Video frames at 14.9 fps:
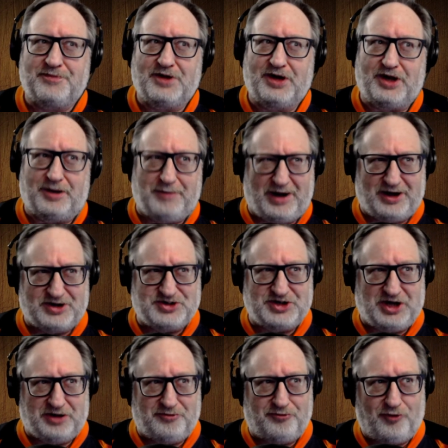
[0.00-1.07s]
And I managed to
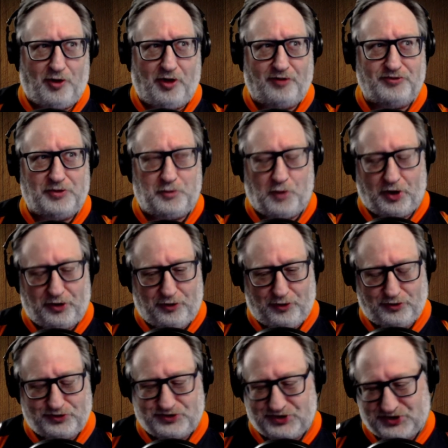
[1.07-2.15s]
get involved in one of
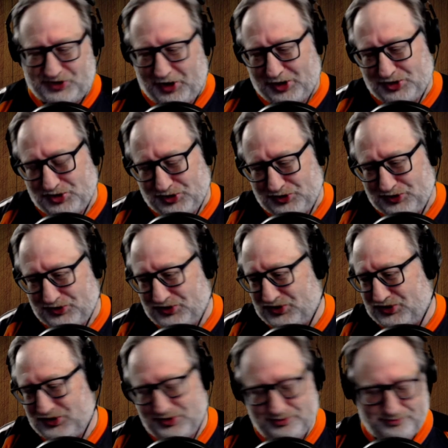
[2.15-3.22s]
those
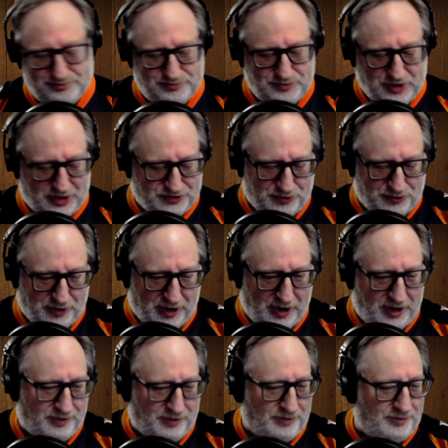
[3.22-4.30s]
discussions yesterday
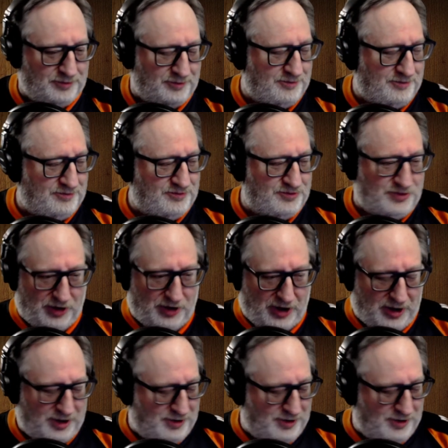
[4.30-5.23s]
and today